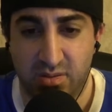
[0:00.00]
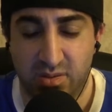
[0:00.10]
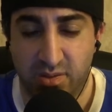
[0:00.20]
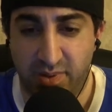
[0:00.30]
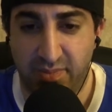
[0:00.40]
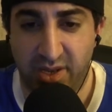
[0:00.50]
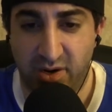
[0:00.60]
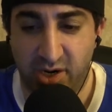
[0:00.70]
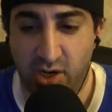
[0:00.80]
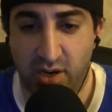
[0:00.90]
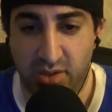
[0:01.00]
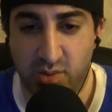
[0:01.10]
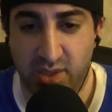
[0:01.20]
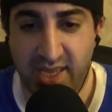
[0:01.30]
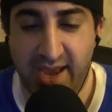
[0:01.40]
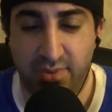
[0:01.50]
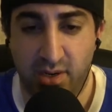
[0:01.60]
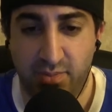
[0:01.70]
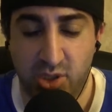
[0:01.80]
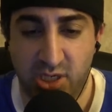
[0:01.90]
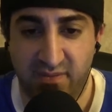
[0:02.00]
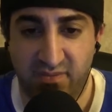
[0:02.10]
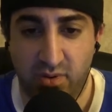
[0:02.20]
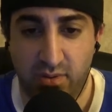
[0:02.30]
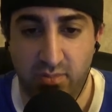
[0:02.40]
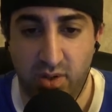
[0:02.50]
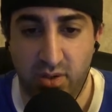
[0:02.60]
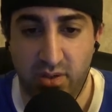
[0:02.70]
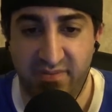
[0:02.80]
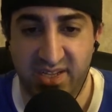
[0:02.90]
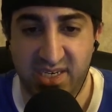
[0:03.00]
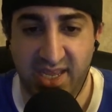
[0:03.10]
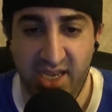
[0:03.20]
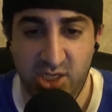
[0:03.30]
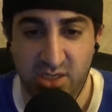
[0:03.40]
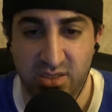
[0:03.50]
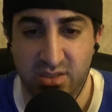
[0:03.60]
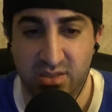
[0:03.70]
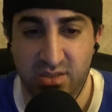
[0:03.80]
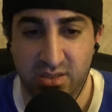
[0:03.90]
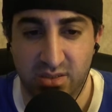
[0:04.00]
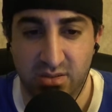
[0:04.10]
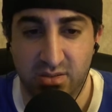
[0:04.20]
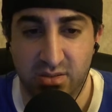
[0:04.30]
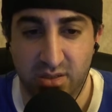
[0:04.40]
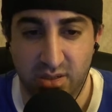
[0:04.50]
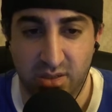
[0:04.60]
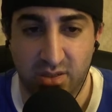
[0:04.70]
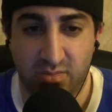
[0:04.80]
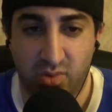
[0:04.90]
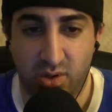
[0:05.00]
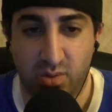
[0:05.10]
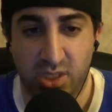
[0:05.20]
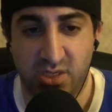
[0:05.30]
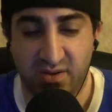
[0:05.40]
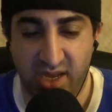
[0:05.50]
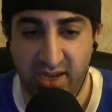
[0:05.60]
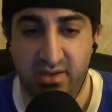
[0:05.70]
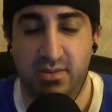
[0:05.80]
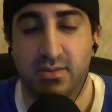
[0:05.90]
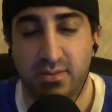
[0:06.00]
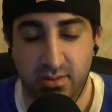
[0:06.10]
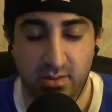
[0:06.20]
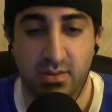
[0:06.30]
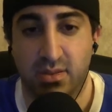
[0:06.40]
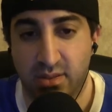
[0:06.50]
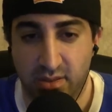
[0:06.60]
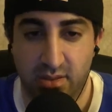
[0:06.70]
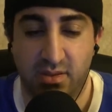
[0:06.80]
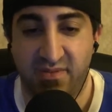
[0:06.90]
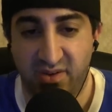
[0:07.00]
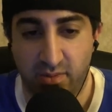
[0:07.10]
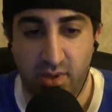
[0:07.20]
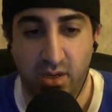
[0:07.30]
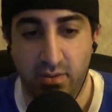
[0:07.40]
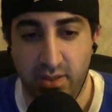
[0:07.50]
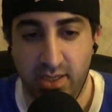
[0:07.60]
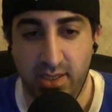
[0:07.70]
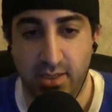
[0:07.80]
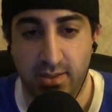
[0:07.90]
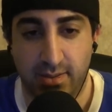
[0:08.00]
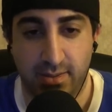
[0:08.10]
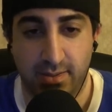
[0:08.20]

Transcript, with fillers: so people that are in Congress with Gabbard are pushing for more investigations and more Russiagate fear mongering. It